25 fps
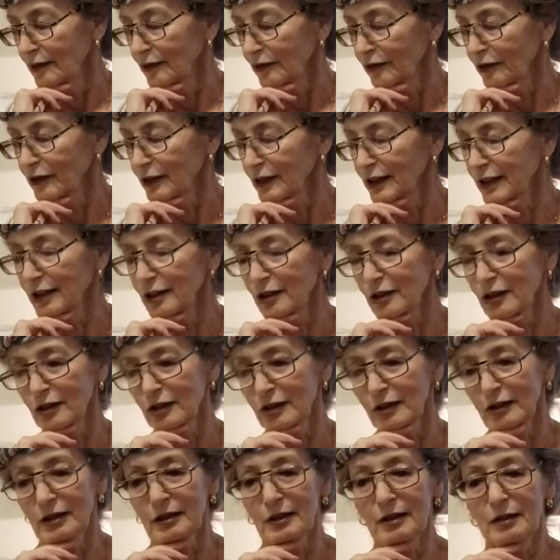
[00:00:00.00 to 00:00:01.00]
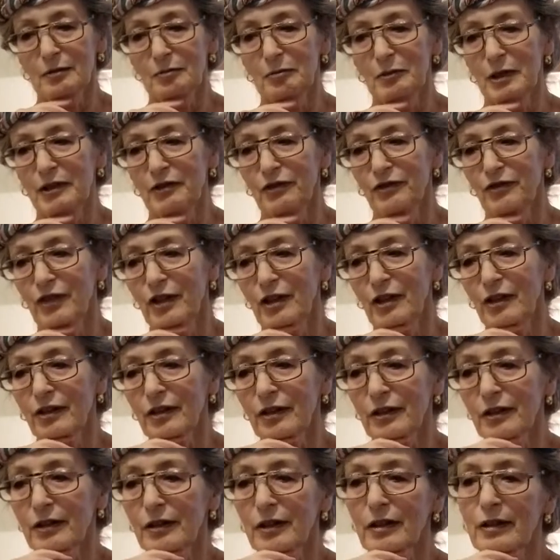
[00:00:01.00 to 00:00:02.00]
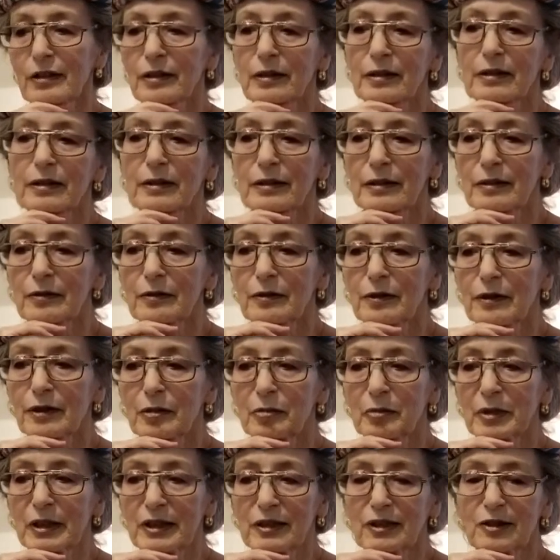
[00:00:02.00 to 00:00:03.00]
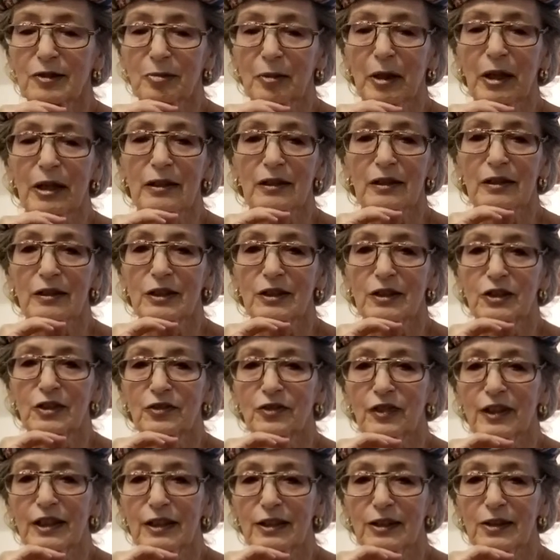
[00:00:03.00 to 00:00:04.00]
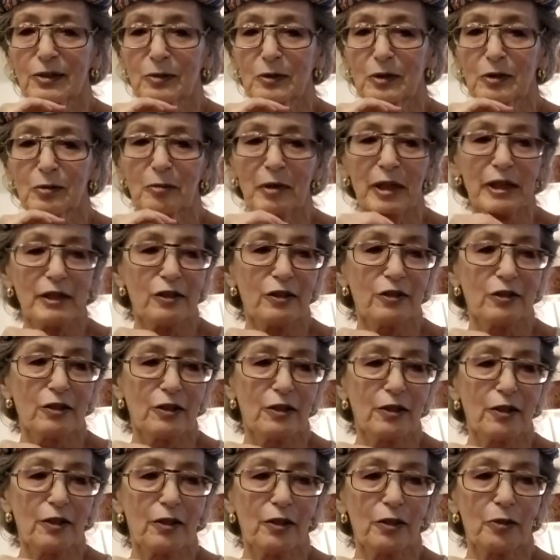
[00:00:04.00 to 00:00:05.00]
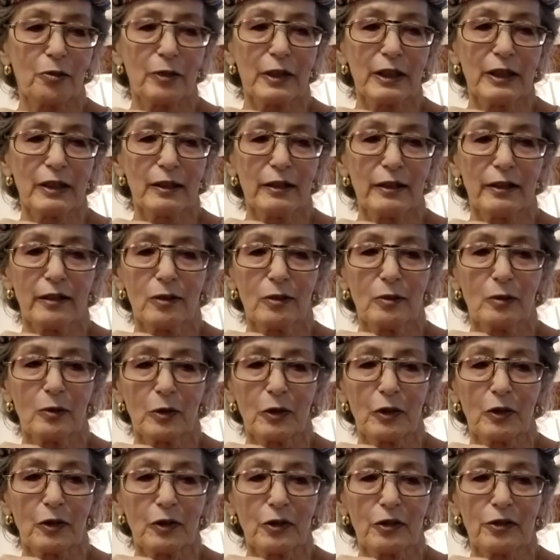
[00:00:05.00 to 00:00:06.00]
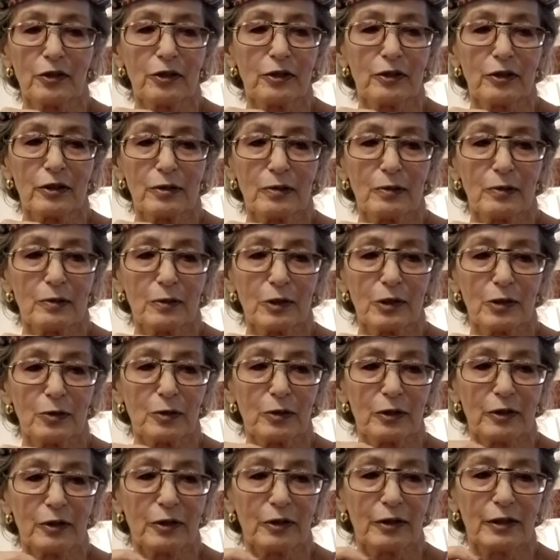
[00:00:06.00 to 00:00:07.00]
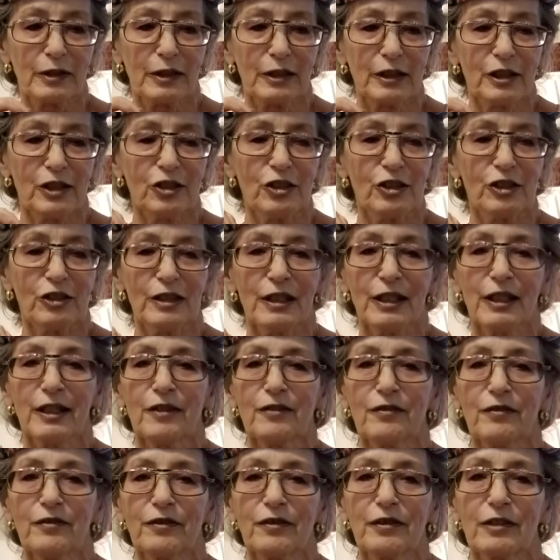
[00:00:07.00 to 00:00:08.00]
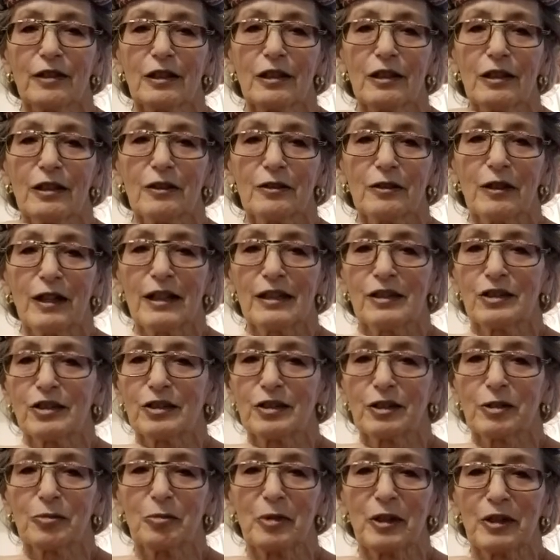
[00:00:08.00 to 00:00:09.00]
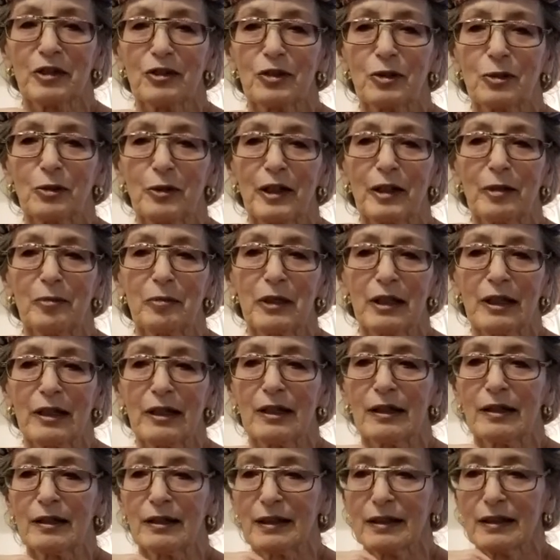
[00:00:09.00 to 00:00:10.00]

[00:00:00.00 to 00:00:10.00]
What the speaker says: For years, my father, with a big smile on his face, would mention three little words, which were Kishinev, Kolarash, and Bessarabia.